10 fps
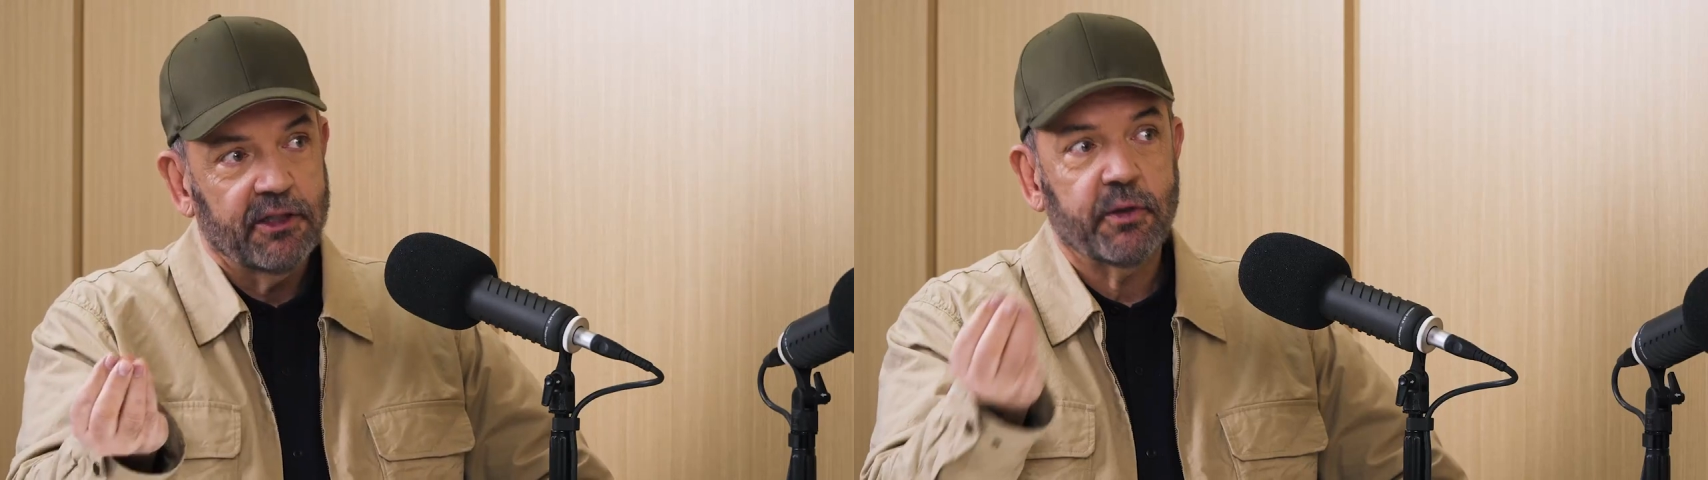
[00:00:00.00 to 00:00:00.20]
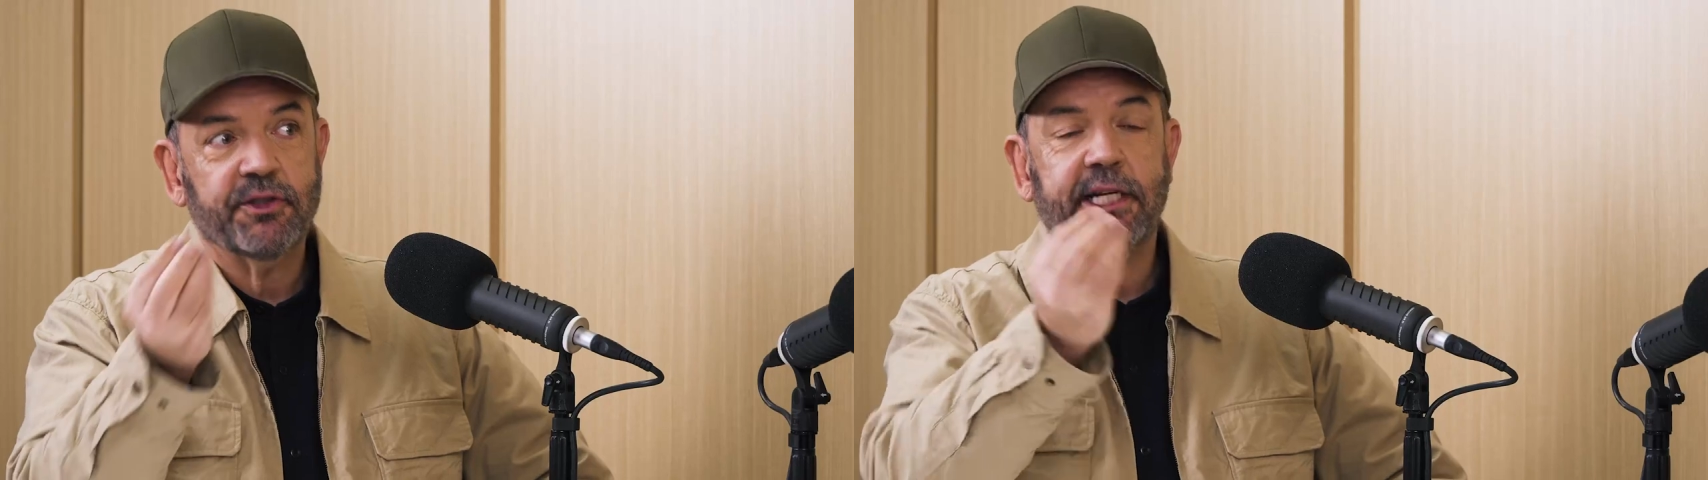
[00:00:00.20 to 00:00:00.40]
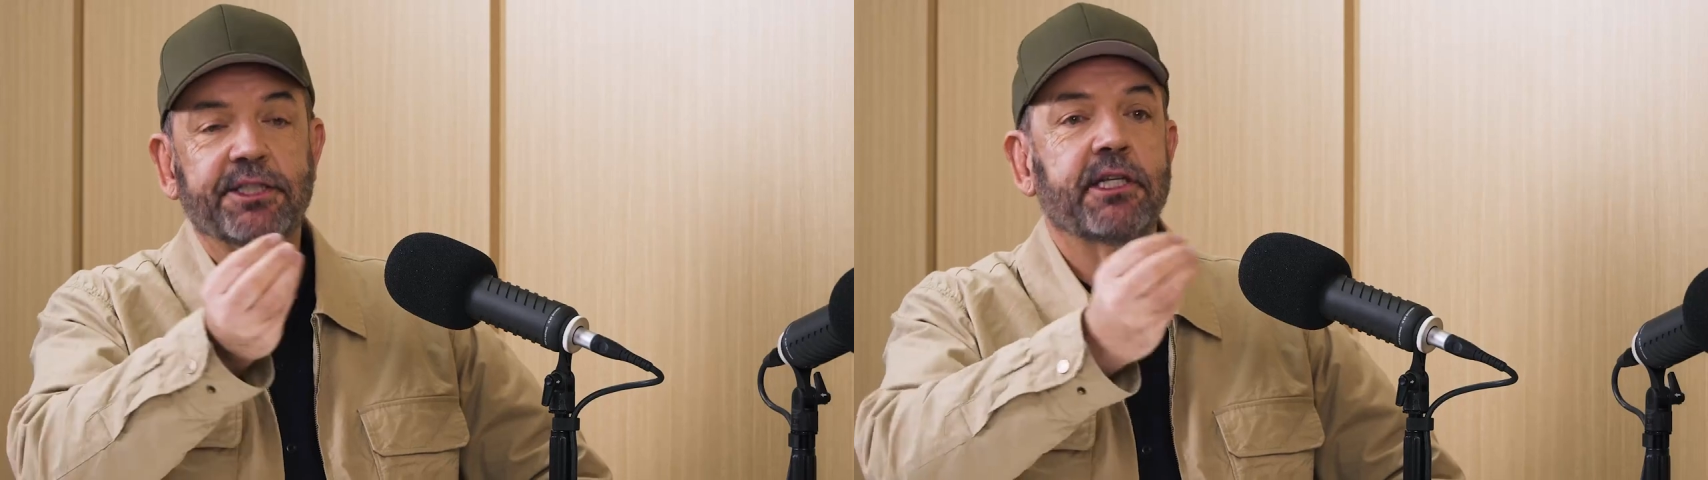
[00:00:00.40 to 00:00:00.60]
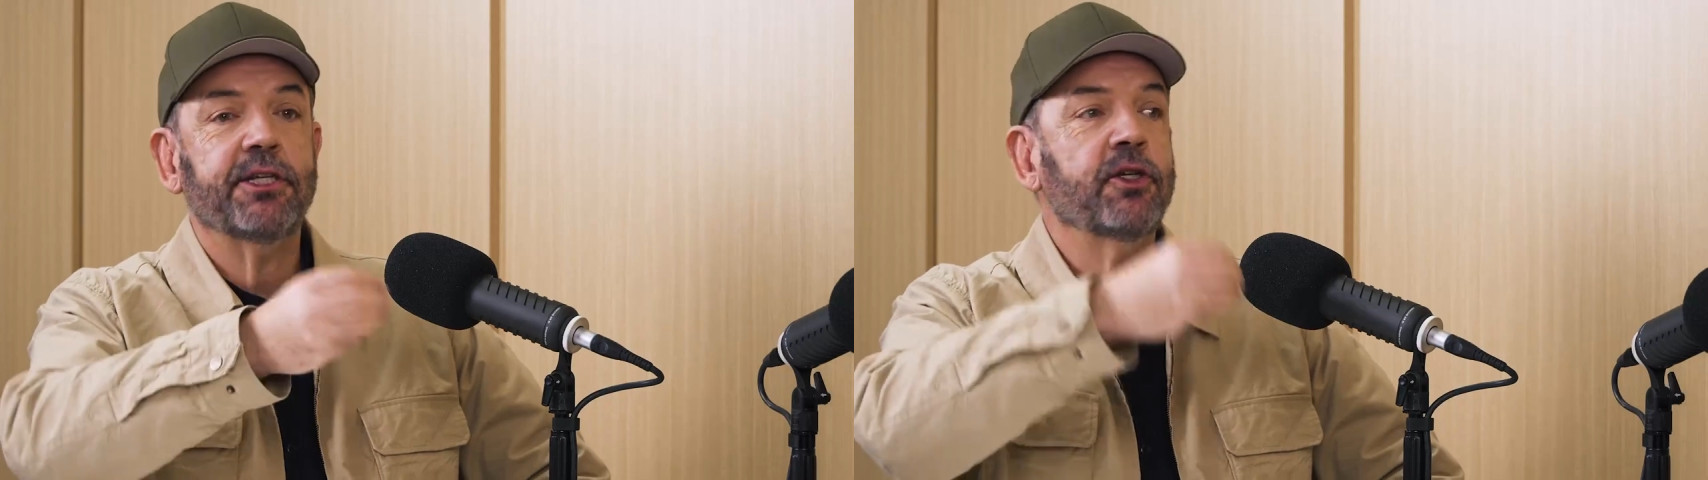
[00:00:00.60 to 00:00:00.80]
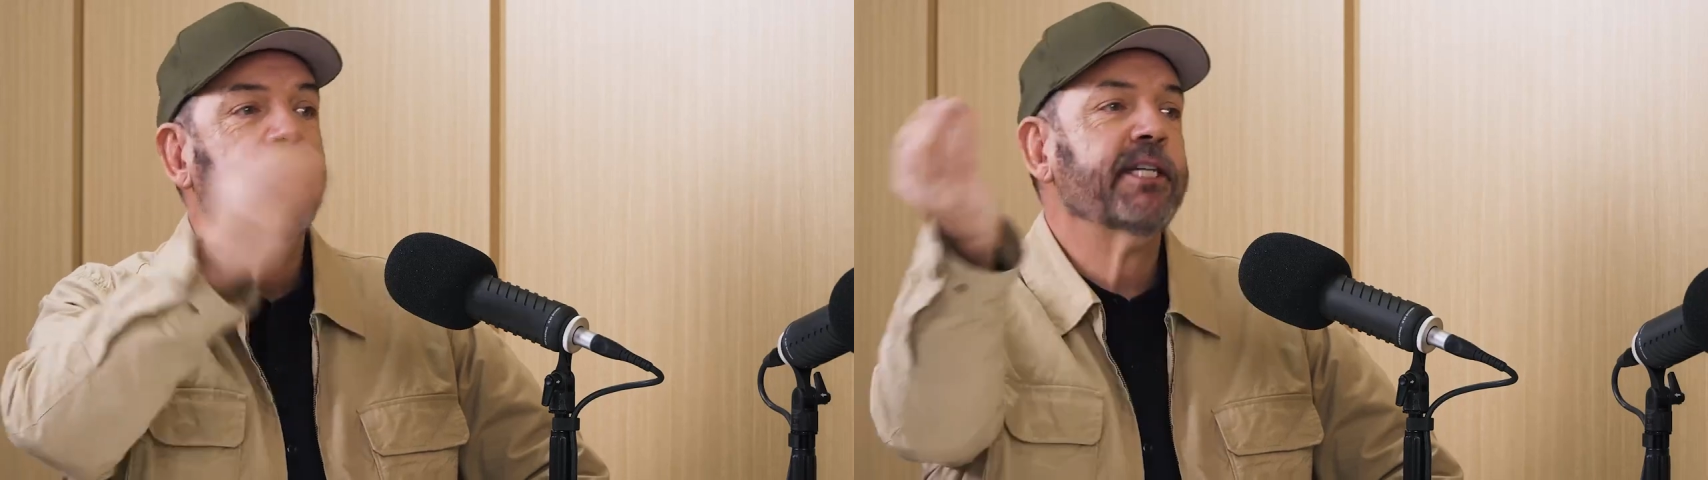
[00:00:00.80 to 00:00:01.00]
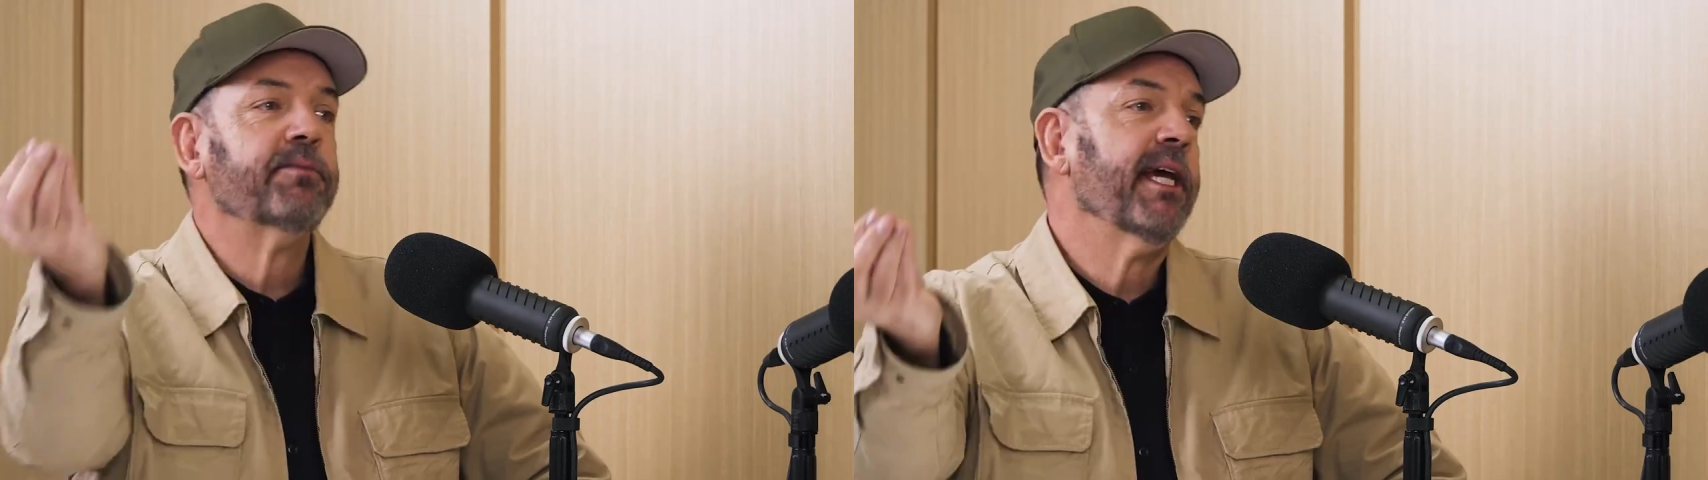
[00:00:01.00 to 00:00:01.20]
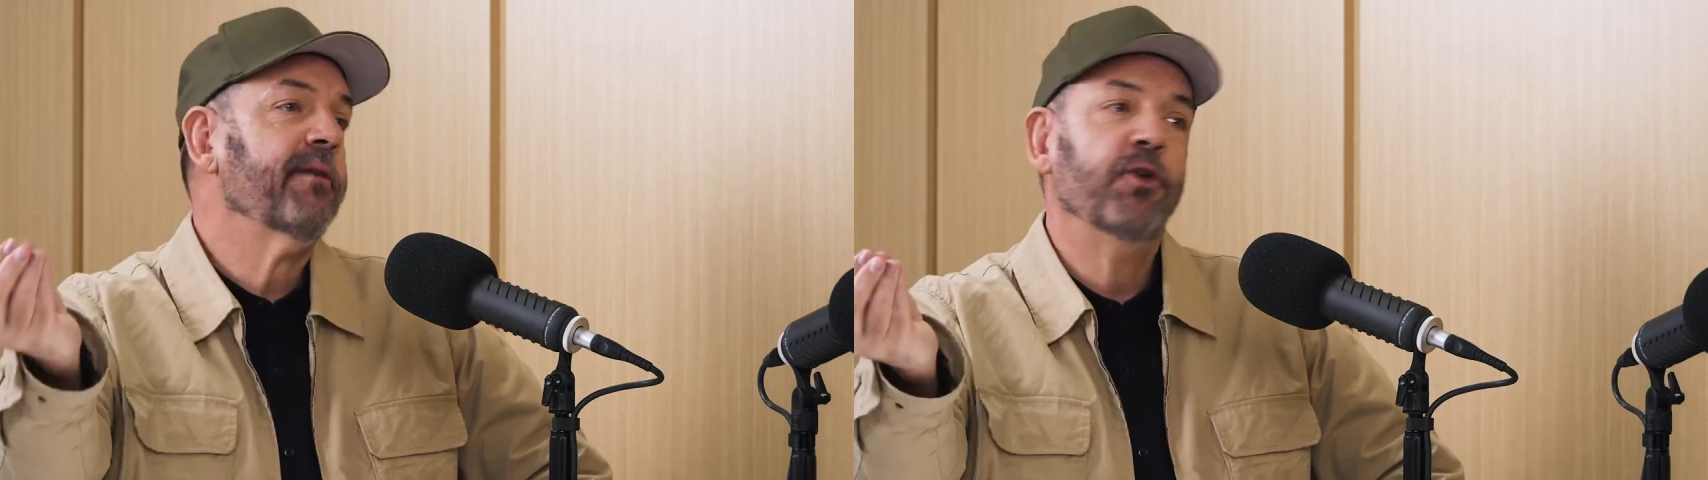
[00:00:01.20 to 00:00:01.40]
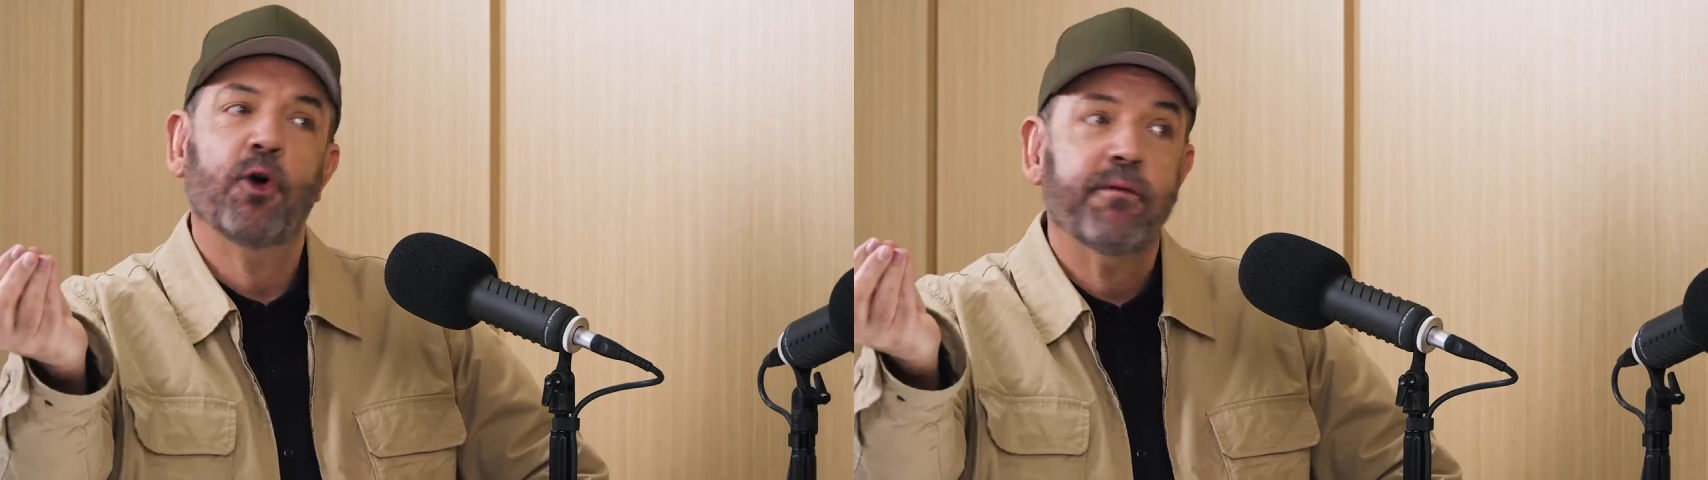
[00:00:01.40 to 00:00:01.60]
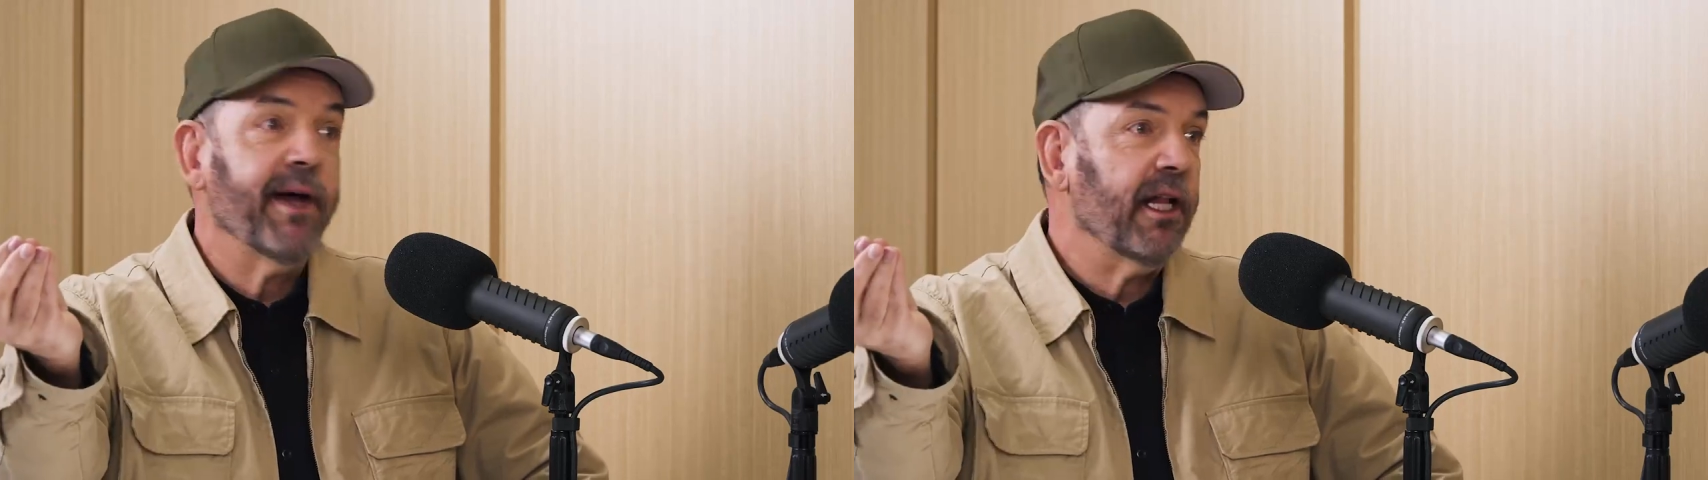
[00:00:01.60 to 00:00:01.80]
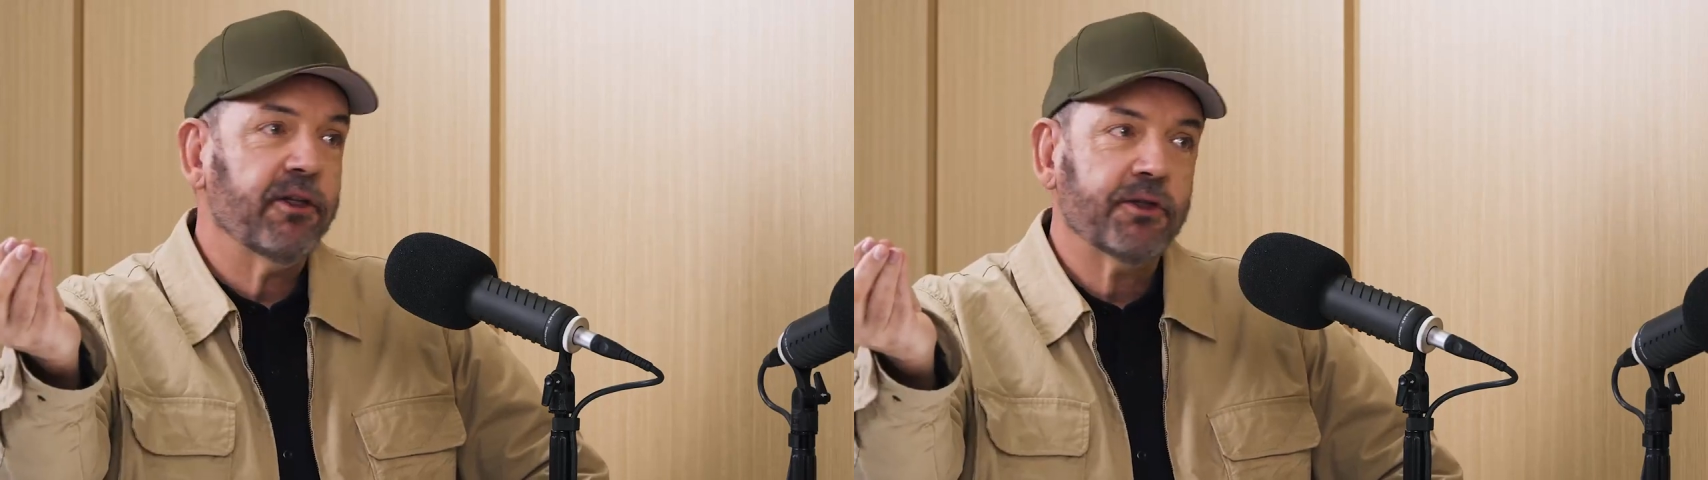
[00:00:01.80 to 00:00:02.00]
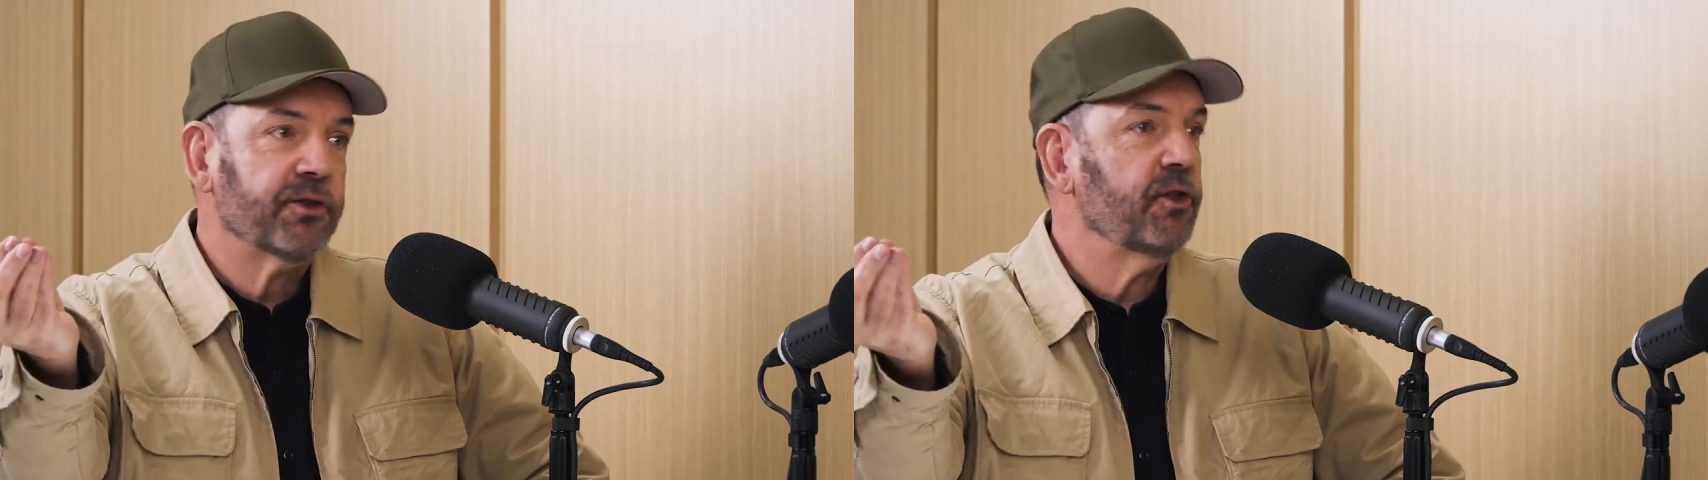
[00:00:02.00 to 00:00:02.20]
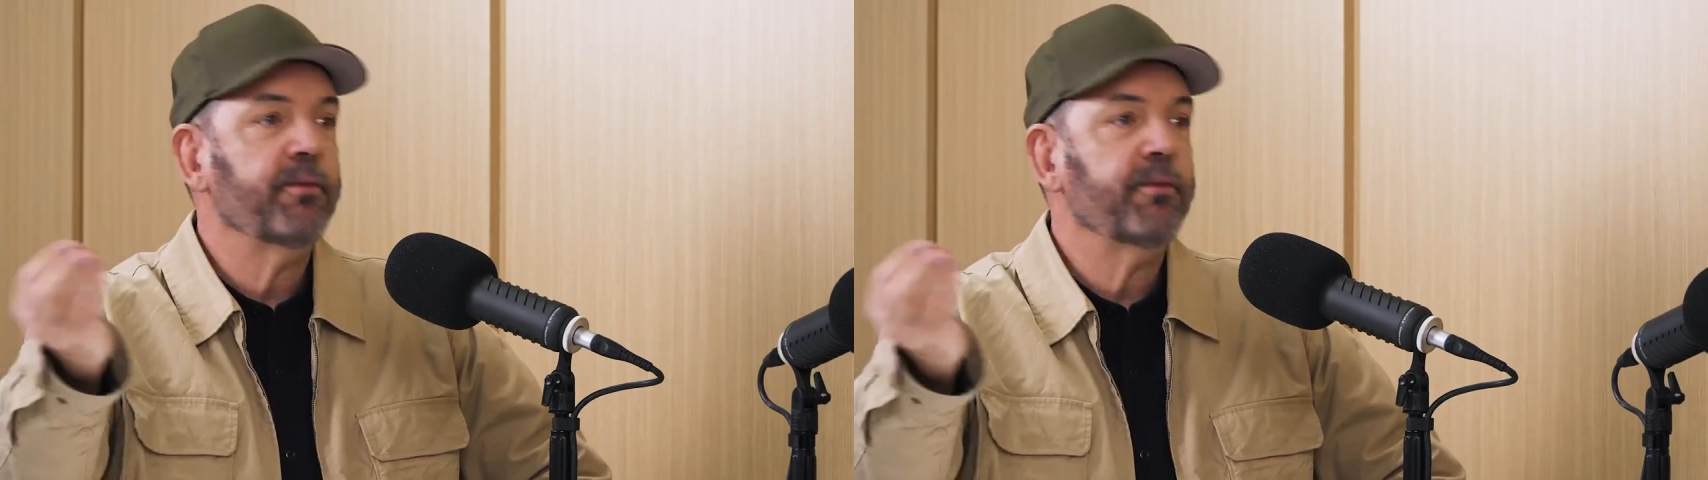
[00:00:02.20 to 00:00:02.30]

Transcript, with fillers: So essentially, you guys may have your values, yeah.